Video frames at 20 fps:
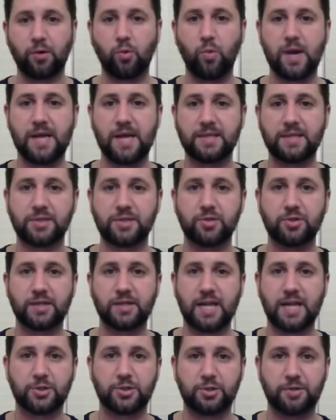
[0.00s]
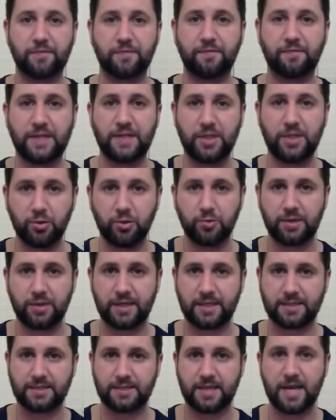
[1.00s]
ways that you can actually view
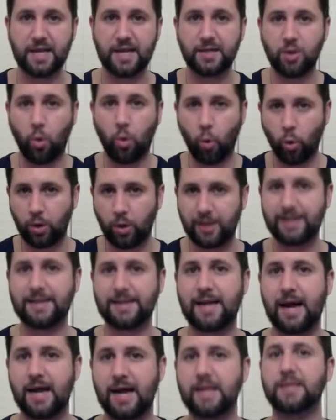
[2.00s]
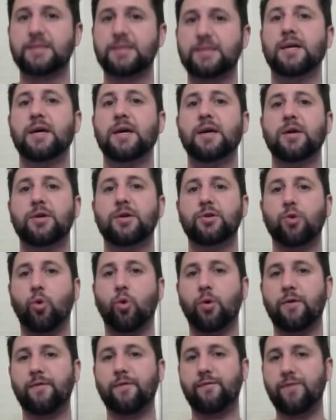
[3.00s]
this and organize
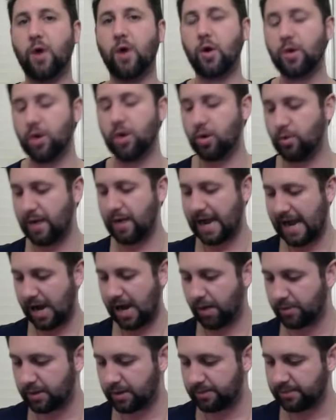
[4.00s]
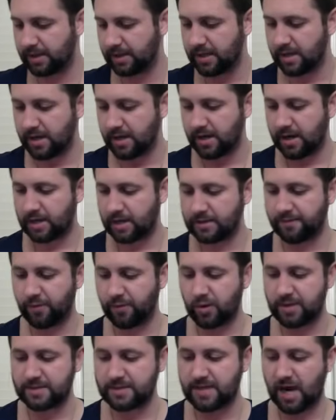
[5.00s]
your photo album. On the
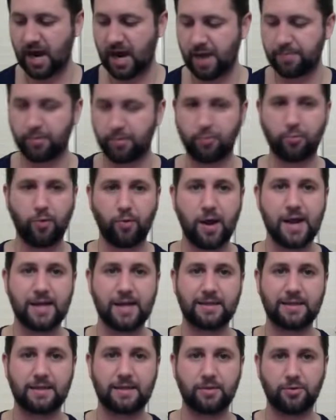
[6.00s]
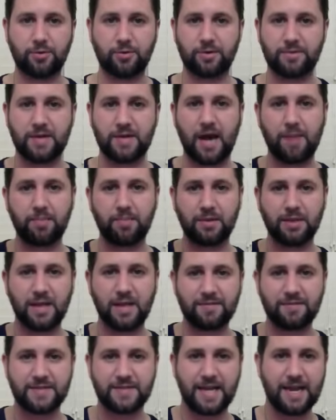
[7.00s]
very top right or top
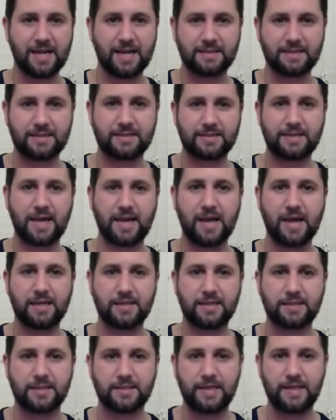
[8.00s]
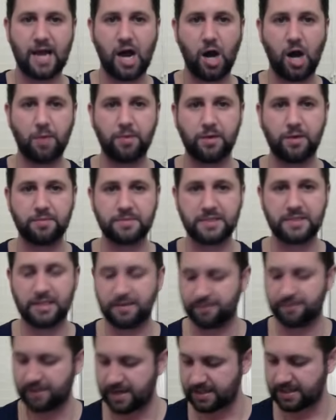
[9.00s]
left hand side, it says albums,
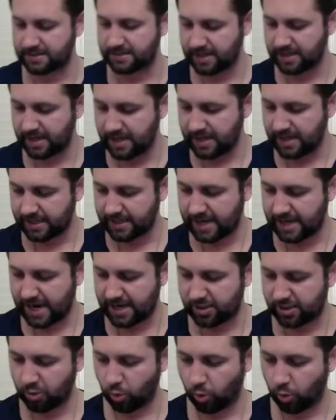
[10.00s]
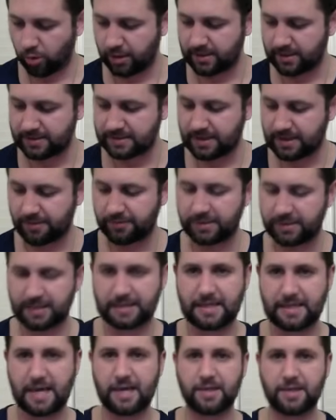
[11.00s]
events, categories, and everything
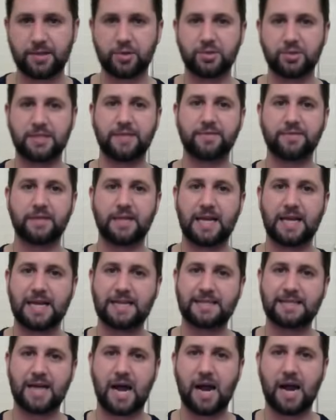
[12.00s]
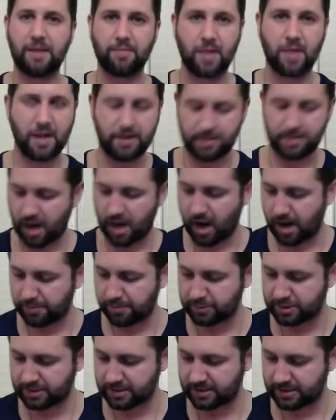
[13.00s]
like that. And there's even a timeline
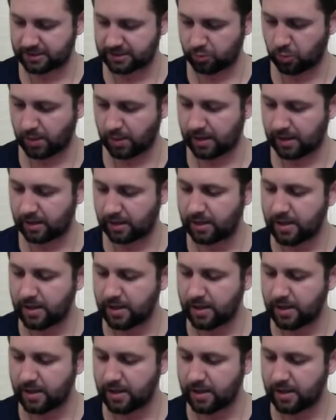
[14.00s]
option as well.